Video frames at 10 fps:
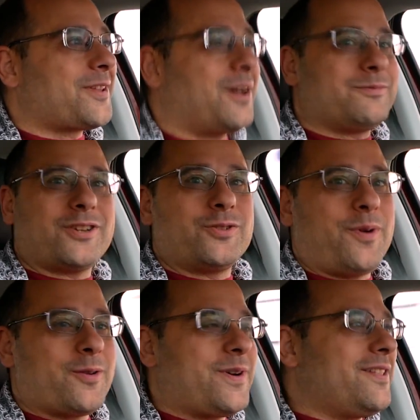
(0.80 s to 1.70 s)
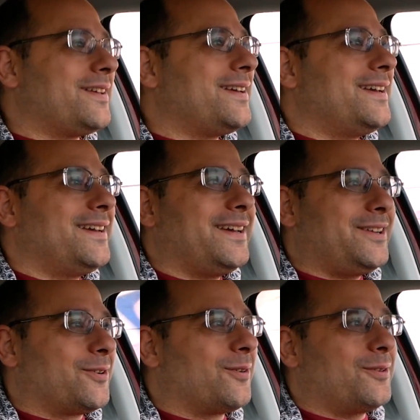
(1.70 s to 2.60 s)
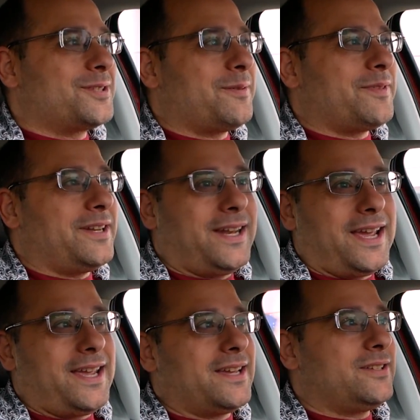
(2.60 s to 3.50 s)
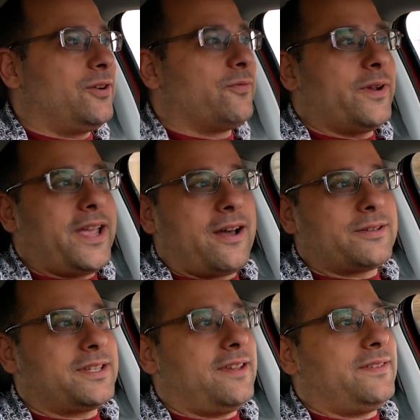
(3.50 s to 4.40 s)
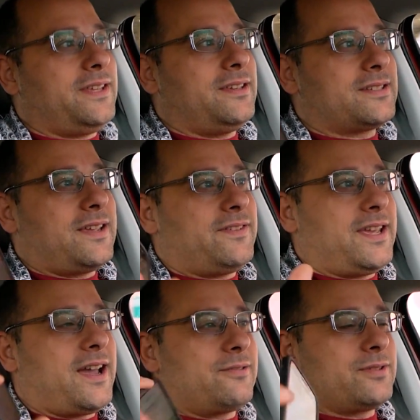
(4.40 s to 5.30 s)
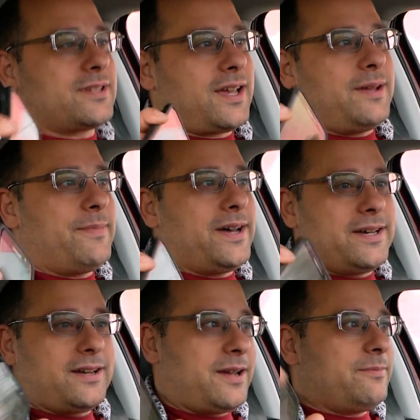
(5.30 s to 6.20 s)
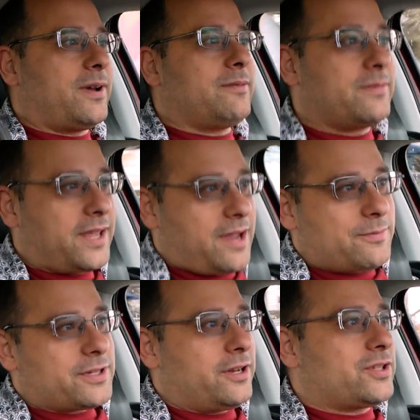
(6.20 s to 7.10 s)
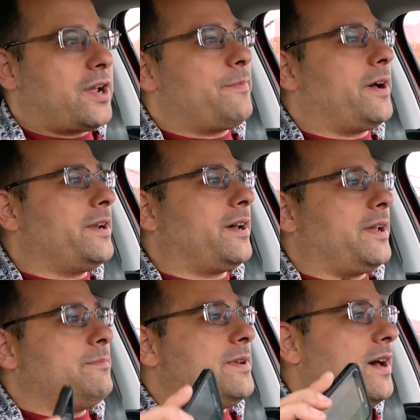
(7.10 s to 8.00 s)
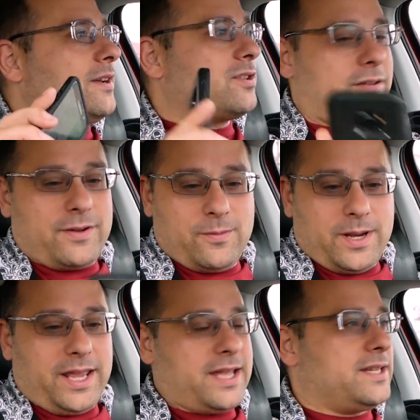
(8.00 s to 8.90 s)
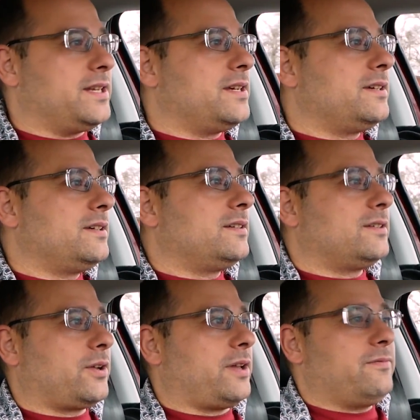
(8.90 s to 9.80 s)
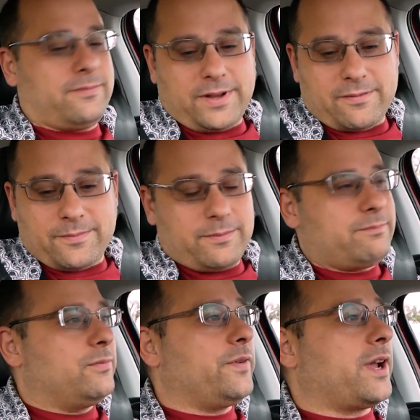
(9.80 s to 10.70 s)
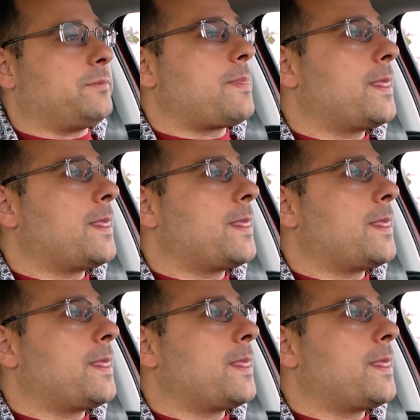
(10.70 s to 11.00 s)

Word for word: I'm Joshua Bardwell. You're going to learn something today. Don't freak out, safety safety hounds. I'm uh, I'm, I'm the camera's on a tripod. I'm not driving one-handed. Okay, yeah, moving on.